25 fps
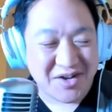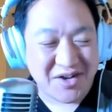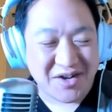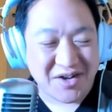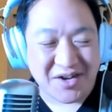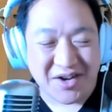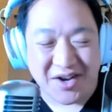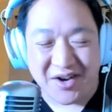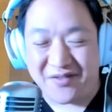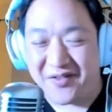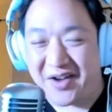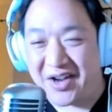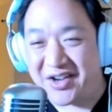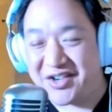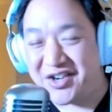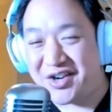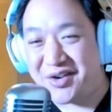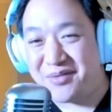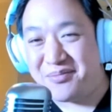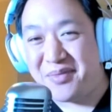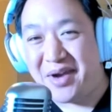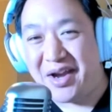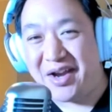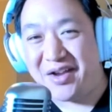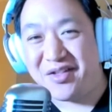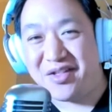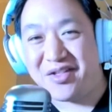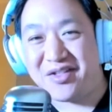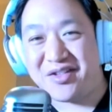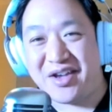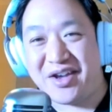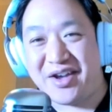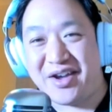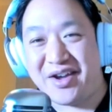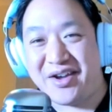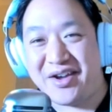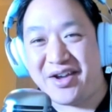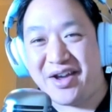convention
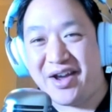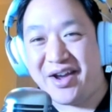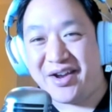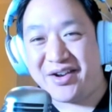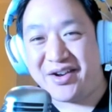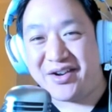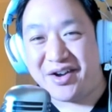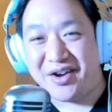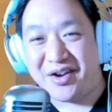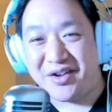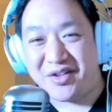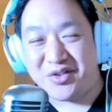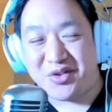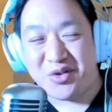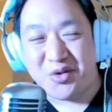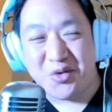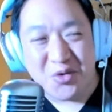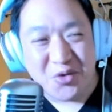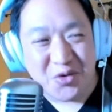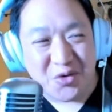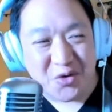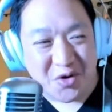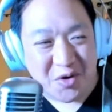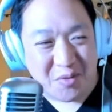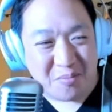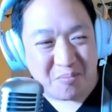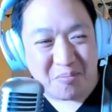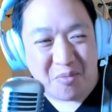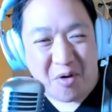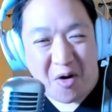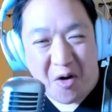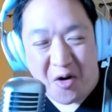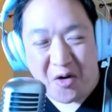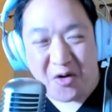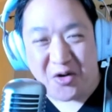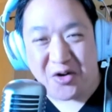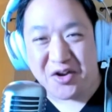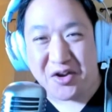mainstay, and a dude who can
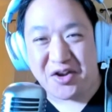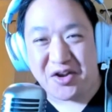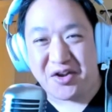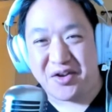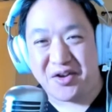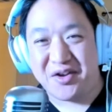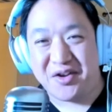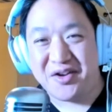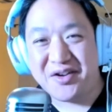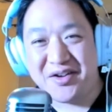party